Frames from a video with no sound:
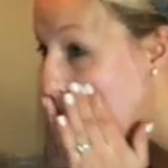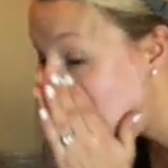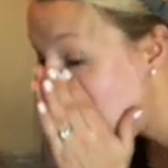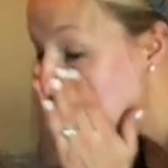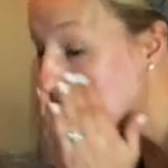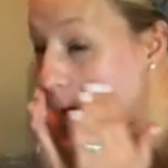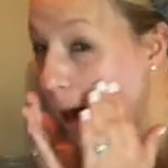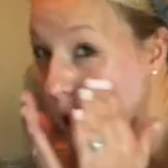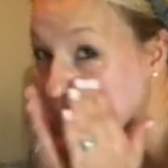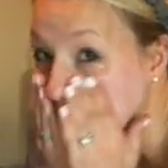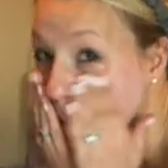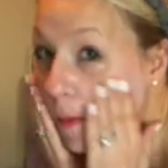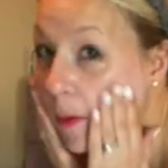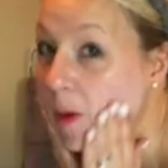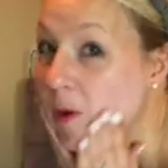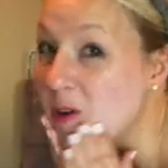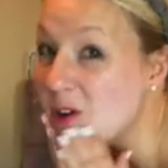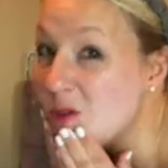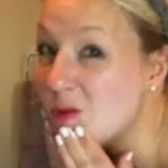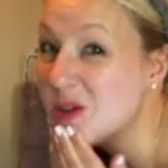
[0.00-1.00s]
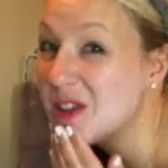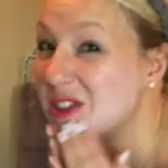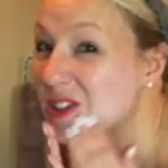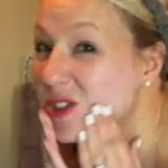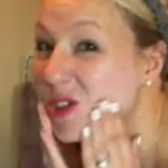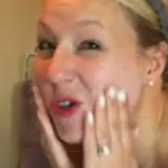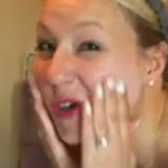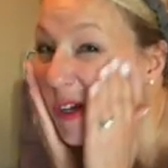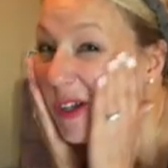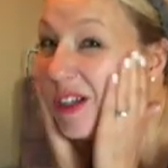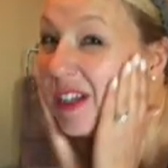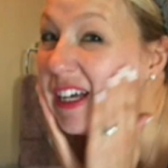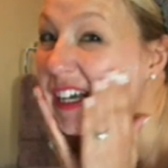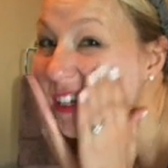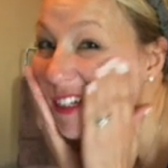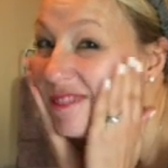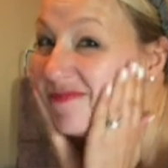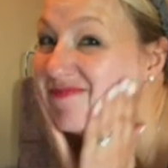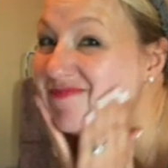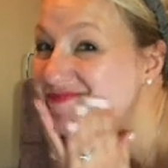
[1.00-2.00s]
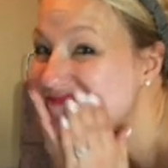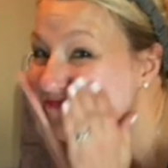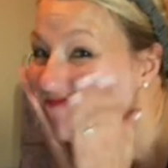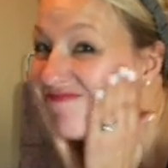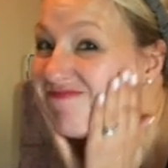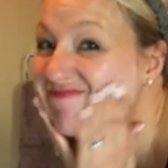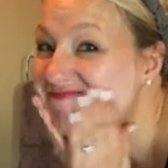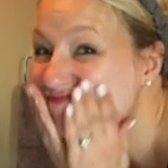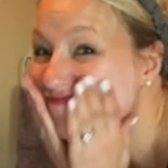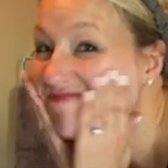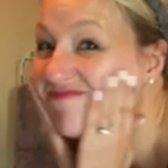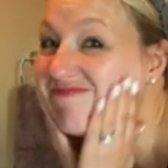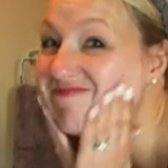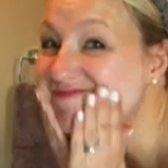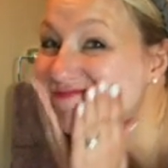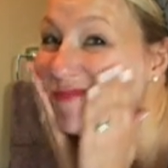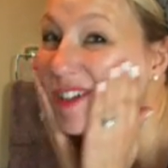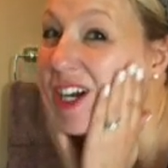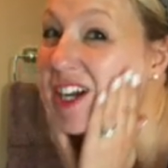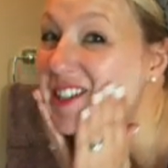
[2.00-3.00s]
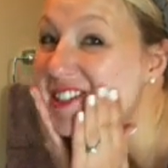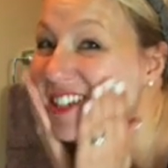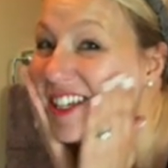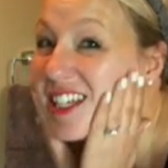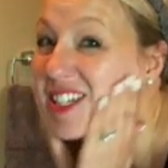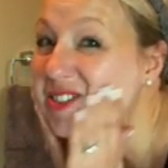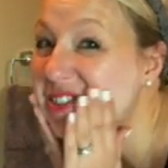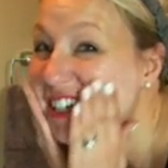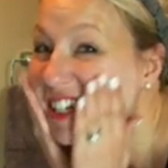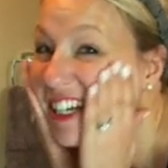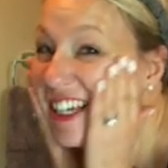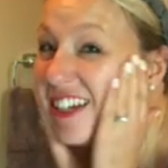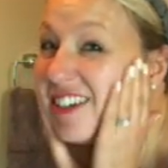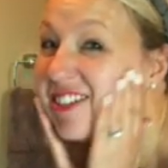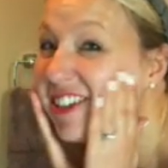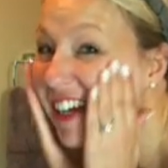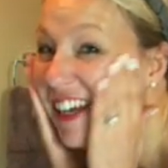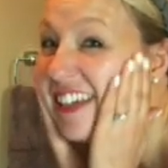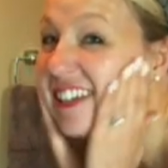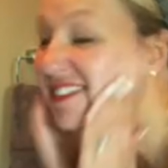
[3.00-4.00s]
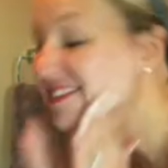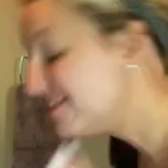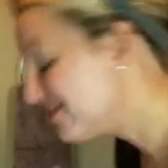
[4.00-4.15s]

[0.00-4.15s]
I'm not gonna bore you with this whole process right now, okay?